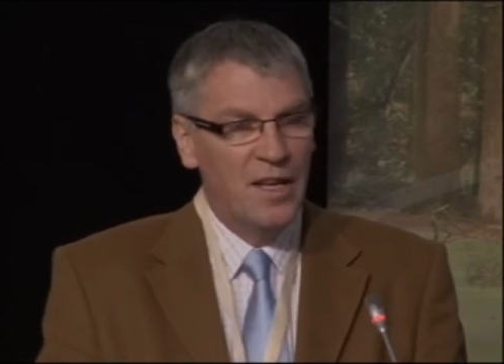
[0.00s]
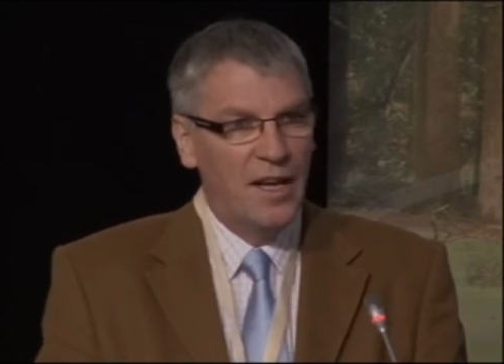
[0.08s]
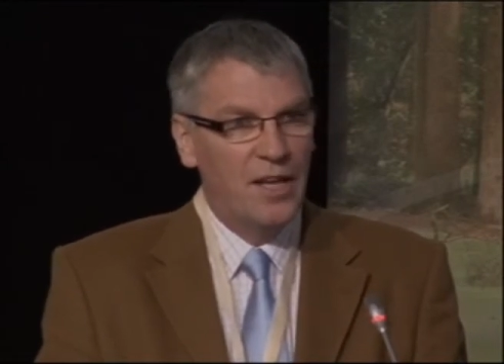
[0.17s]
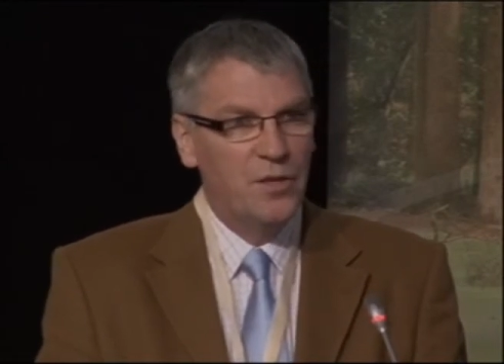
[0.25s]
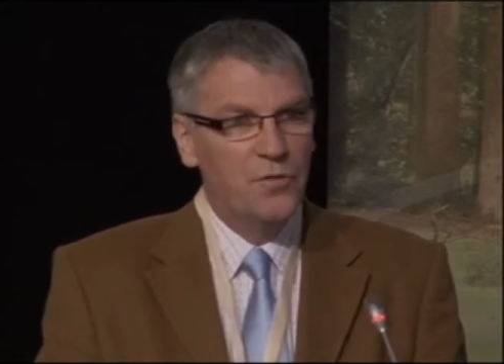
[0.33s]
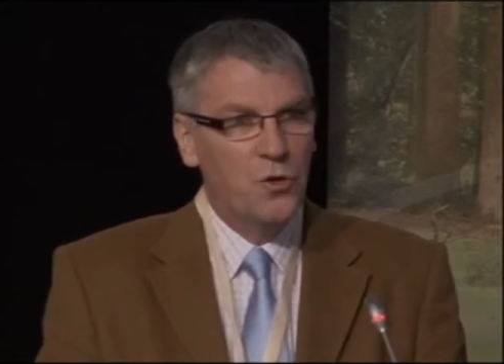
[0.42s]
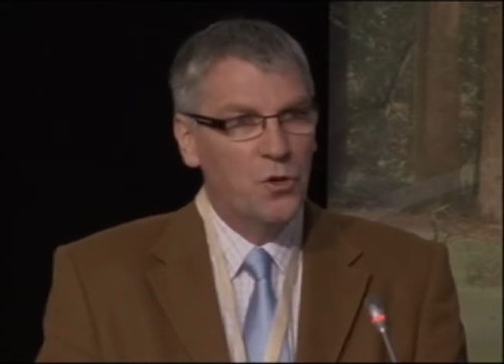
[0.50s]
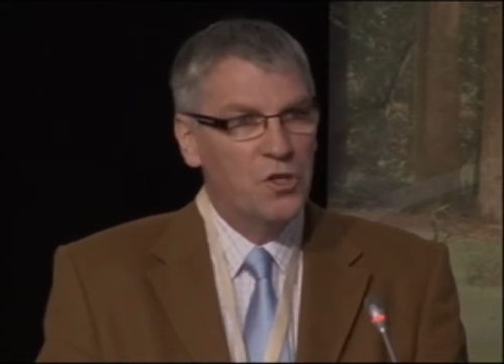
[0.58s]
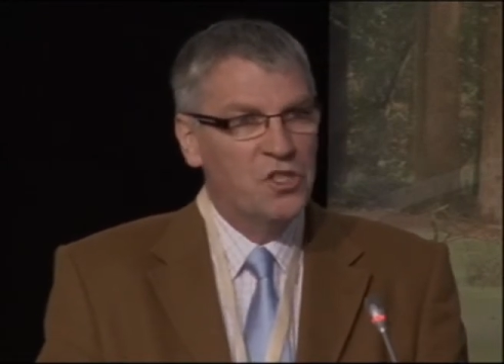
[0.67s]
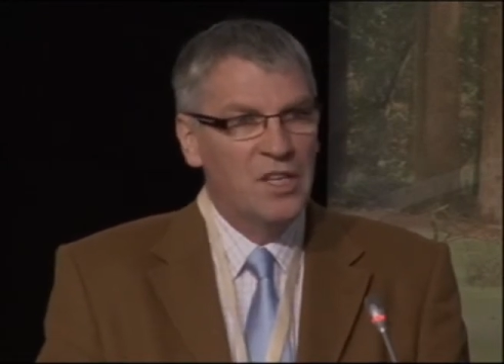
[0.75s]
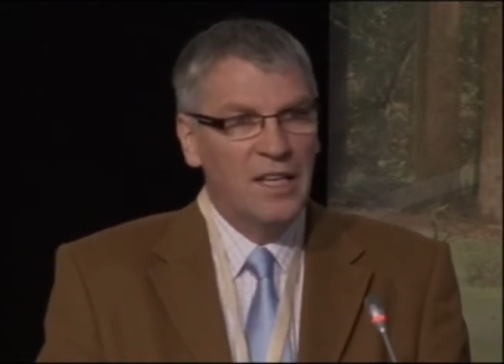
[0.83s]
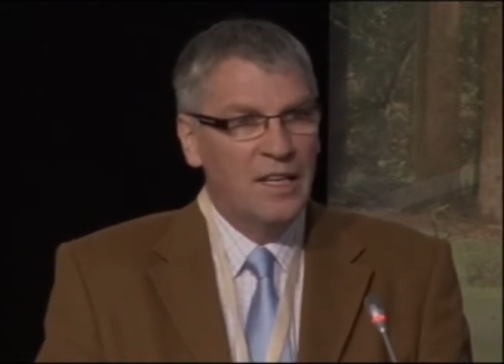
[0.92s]
and of
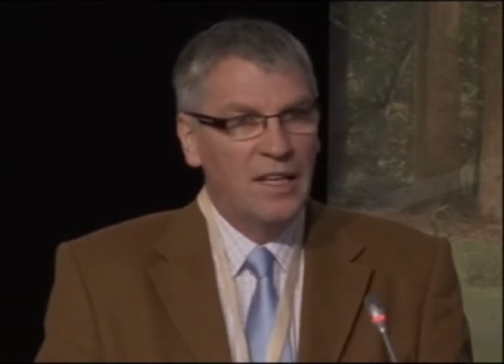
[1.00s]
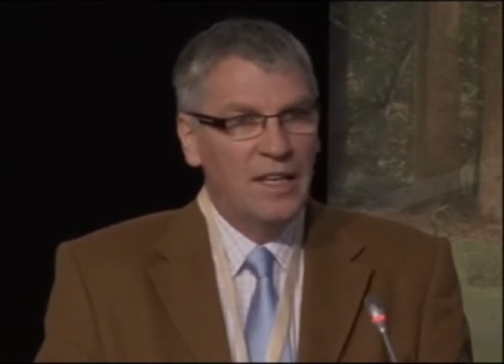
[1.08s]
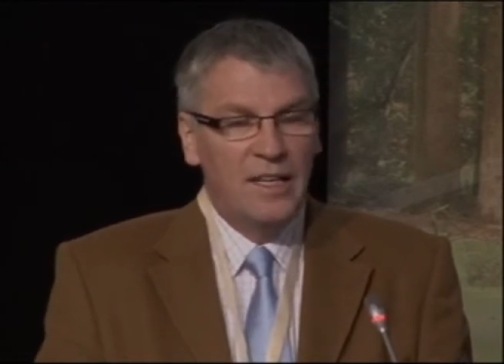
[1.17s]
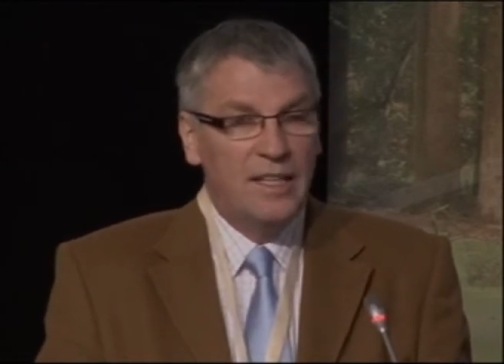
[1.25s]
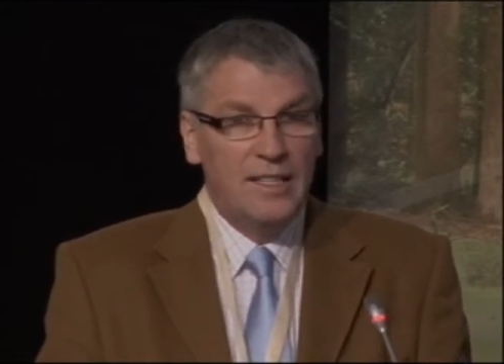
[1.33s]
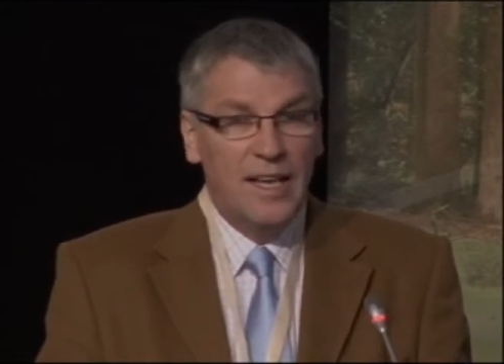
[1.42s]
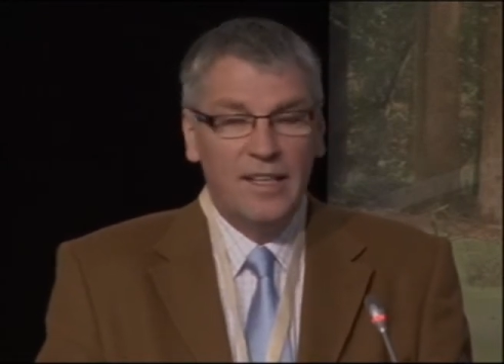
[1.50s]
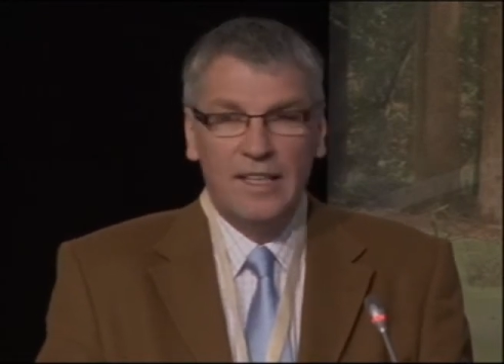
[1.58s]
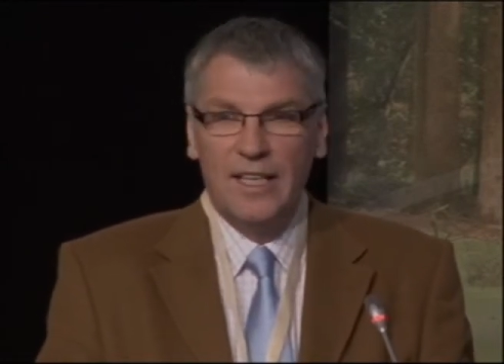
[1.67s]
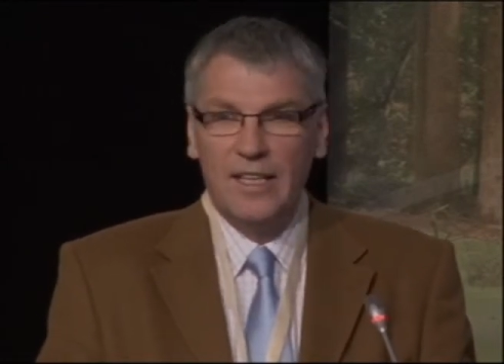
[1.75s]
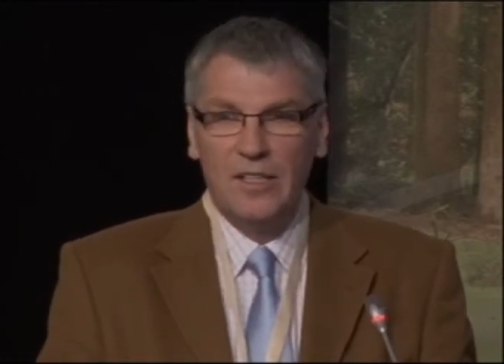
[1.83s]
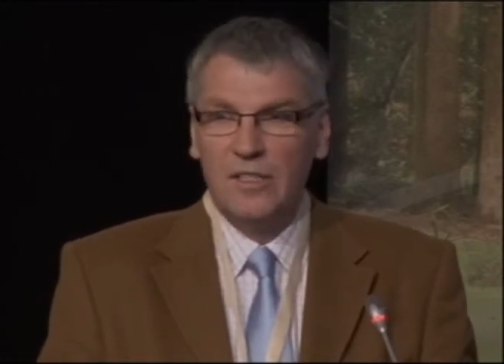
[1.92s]
course he
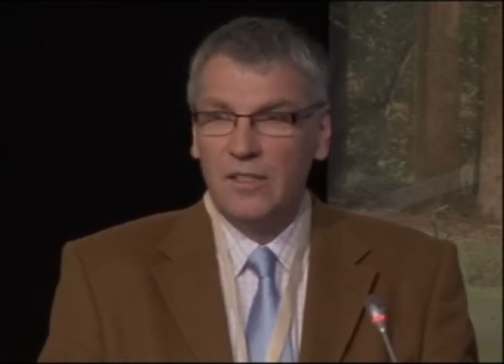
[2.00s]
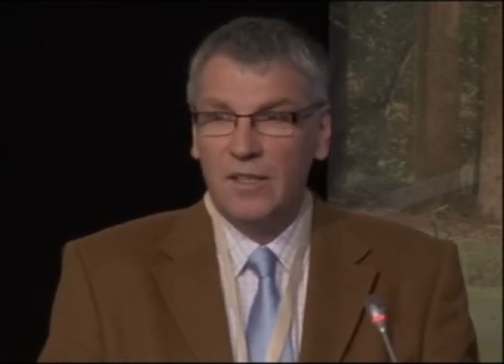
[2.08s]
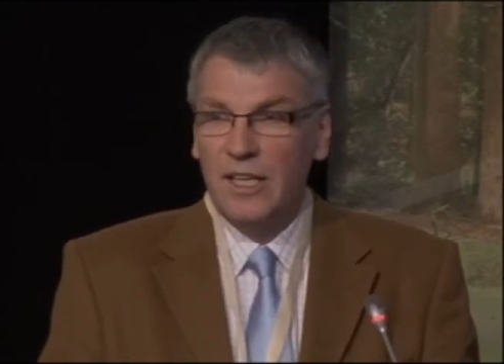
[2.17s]
dedicated